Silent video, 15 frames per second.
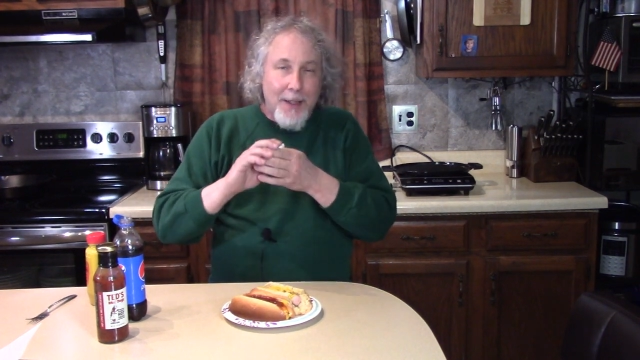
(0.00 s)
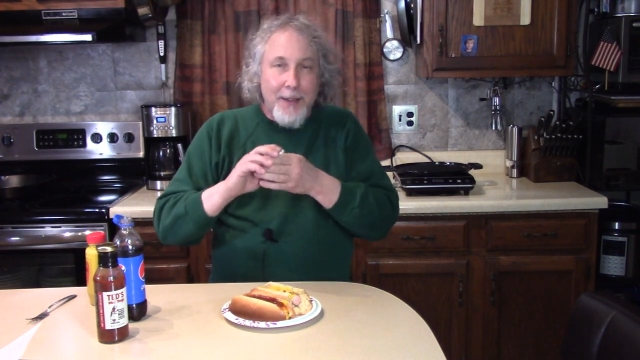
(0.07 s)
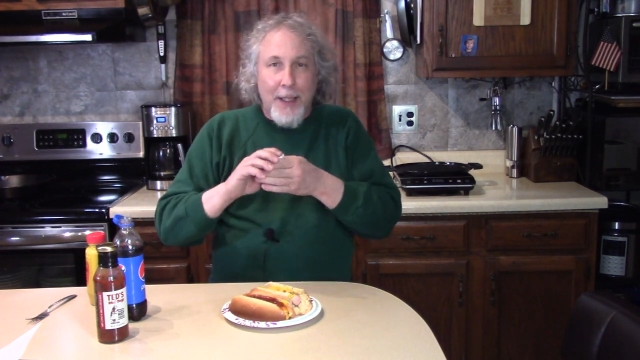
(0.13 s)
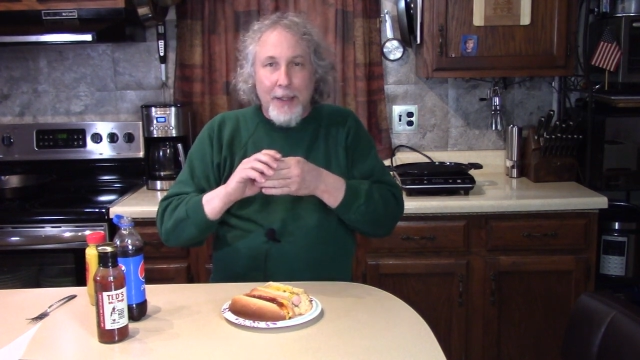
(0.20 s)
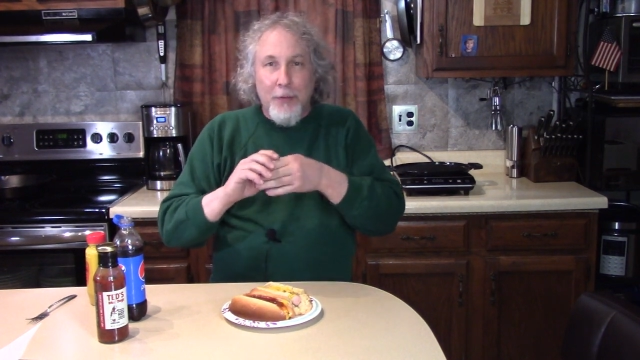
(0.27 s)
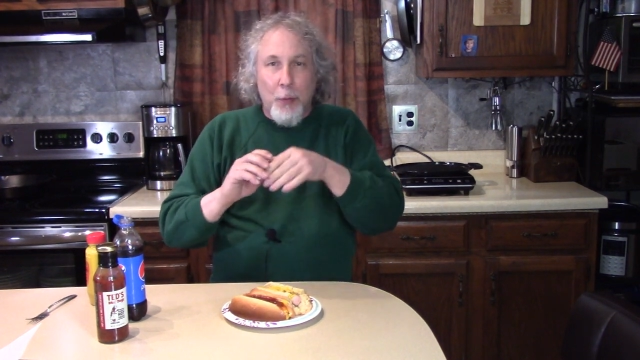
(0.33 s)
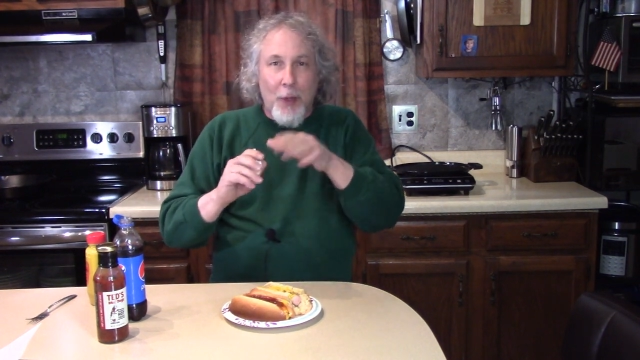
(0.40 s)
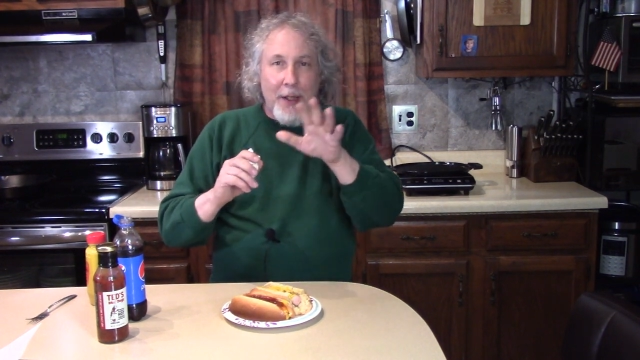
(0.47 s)

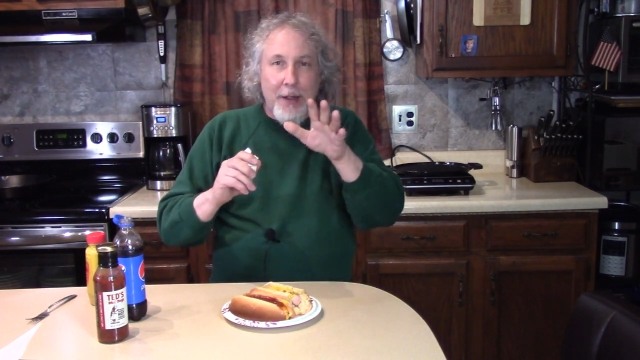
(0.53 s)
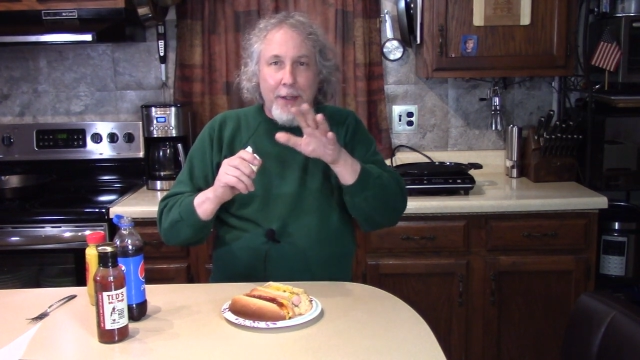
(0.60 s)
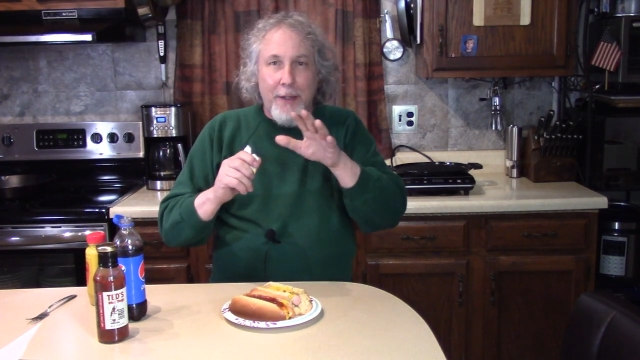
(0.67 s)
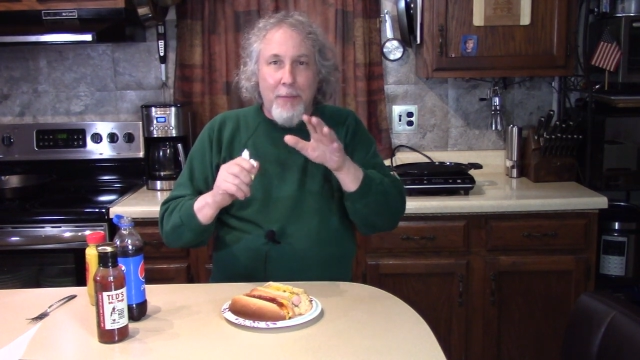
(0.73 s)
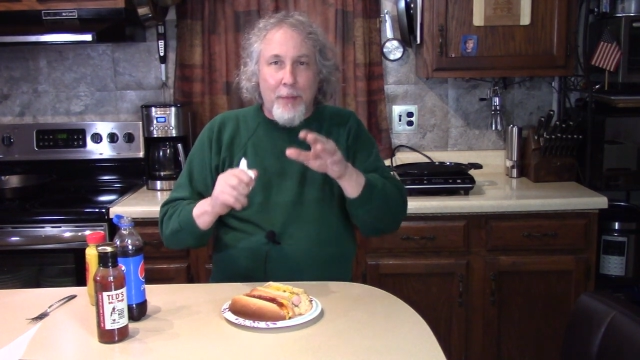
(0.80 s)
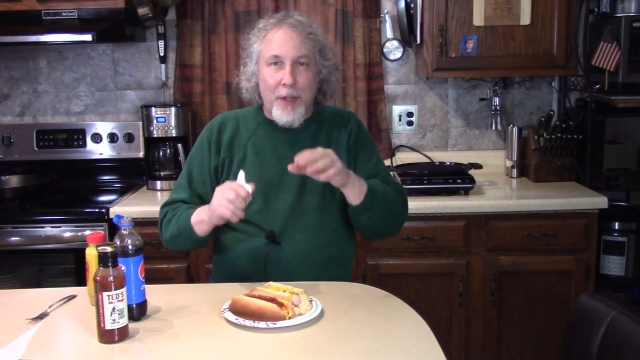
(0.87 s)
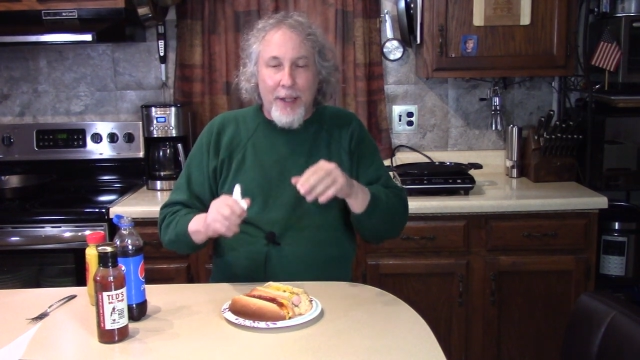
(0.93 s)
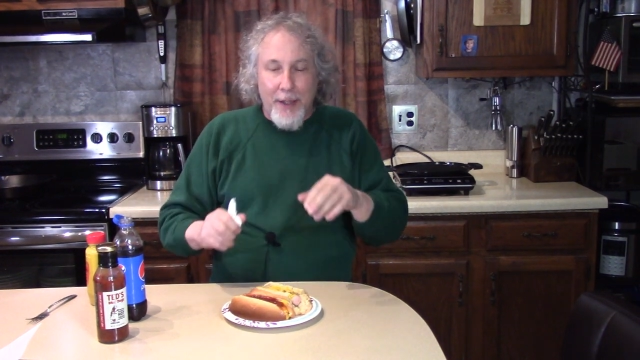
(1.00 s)
Thanks for watching,
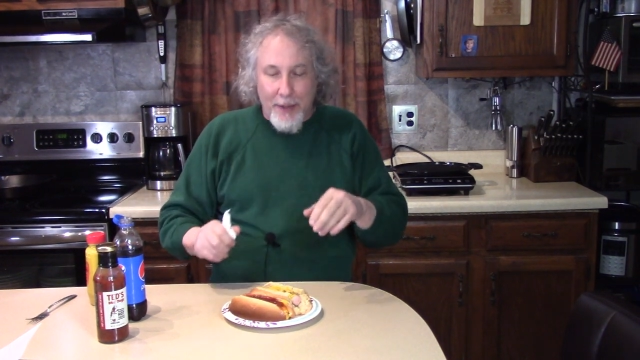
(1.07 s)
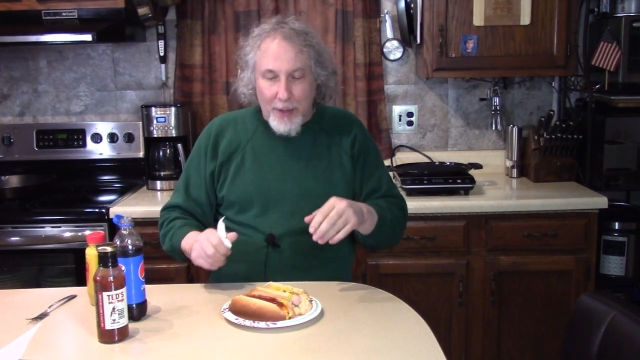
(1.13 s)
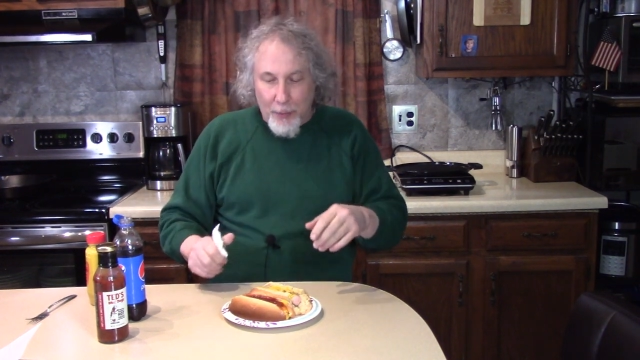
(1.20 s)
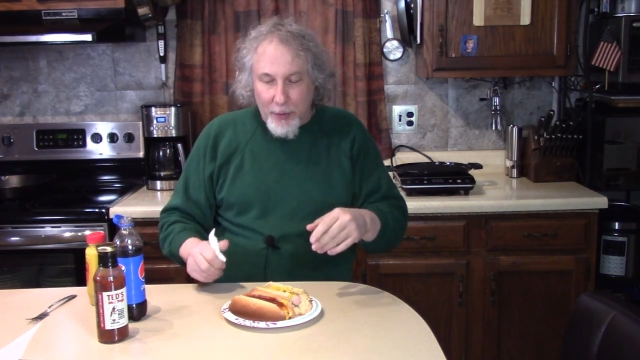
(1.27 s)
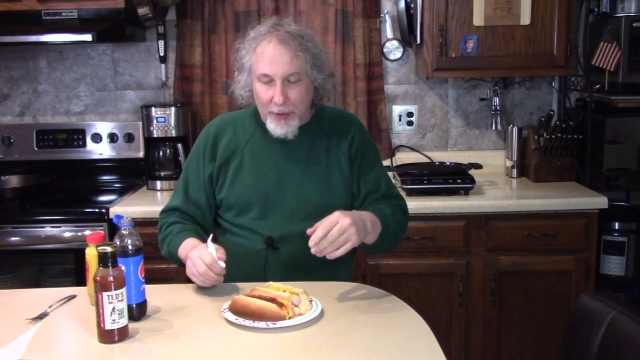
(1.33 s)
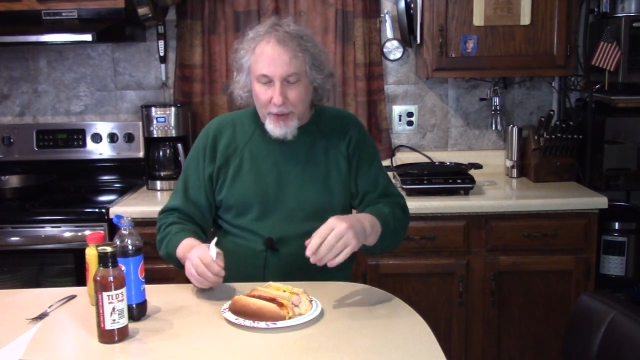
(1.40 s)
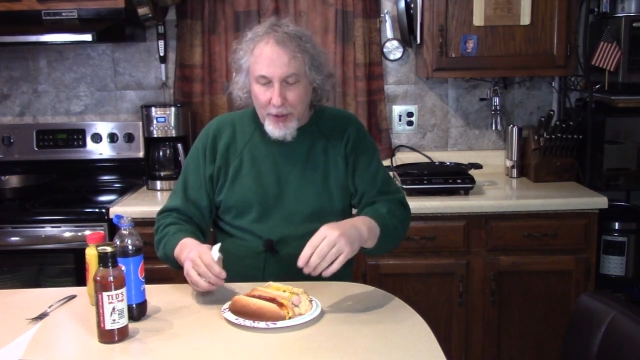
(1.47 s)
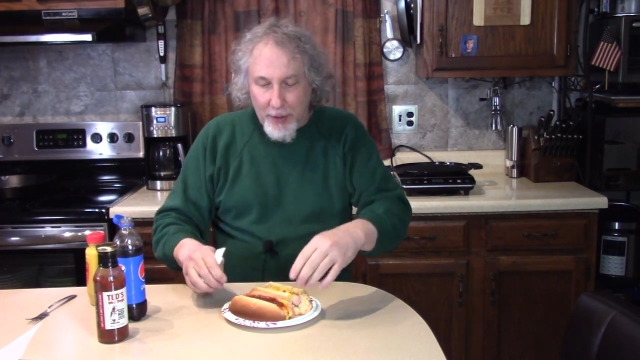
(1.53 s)
everybody. I
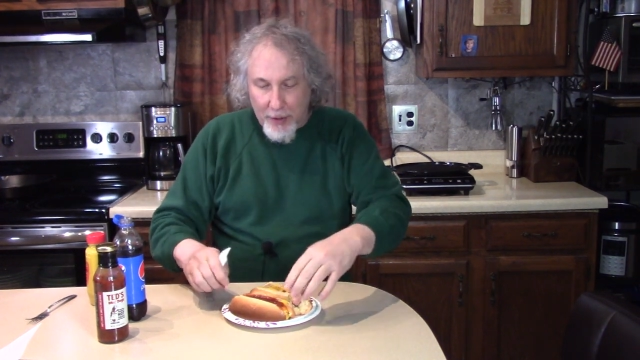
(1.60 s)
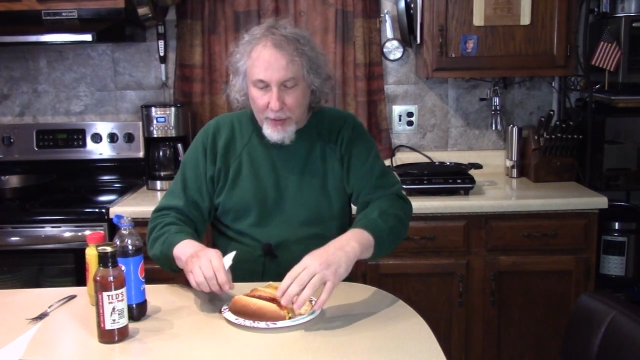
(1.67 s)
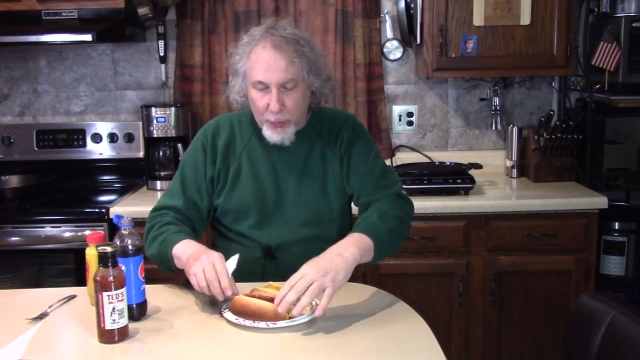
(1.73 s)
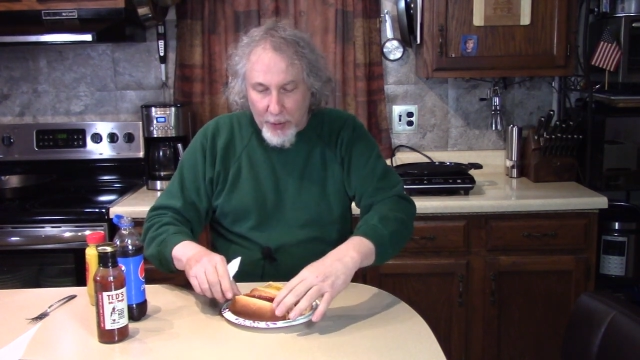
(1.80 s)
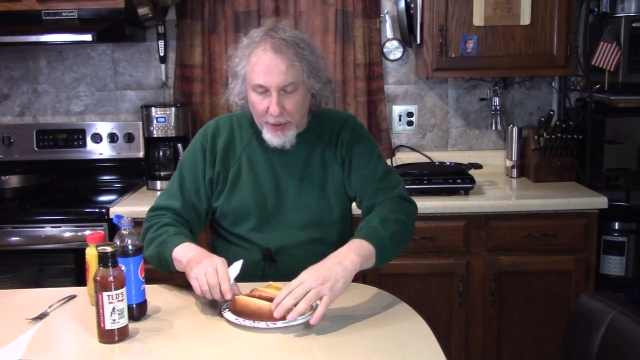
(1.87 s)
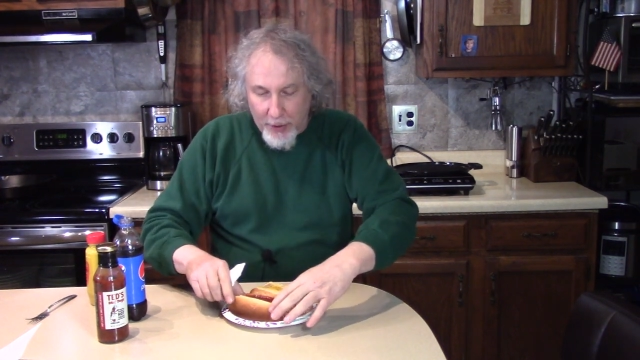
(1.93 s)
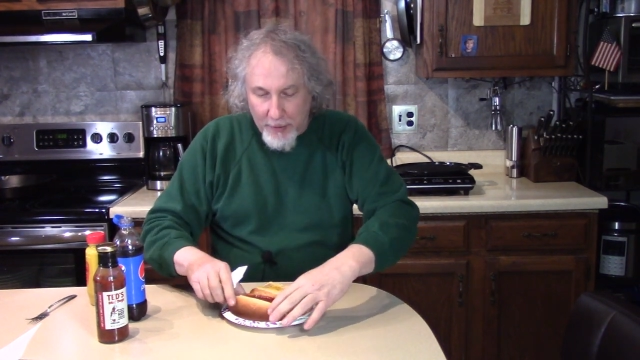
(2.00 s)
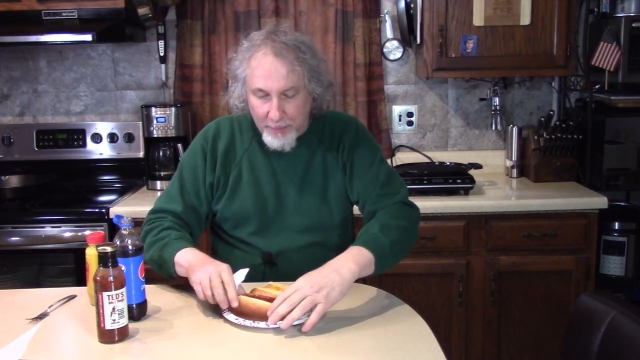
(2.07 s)
wanted to share this
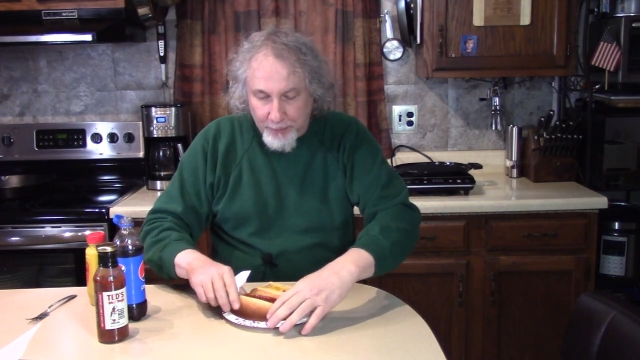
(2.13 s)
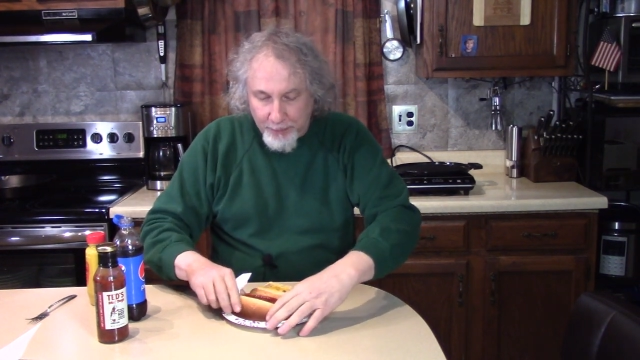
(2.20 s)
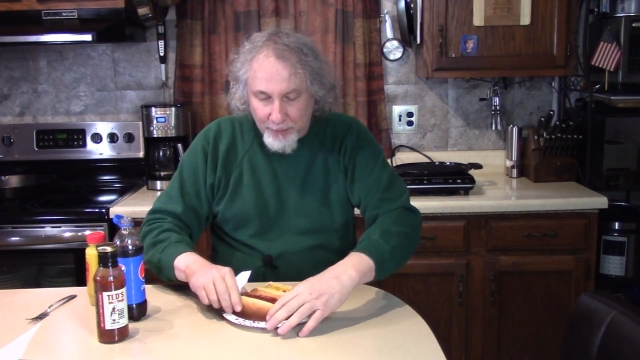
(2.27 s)
with you.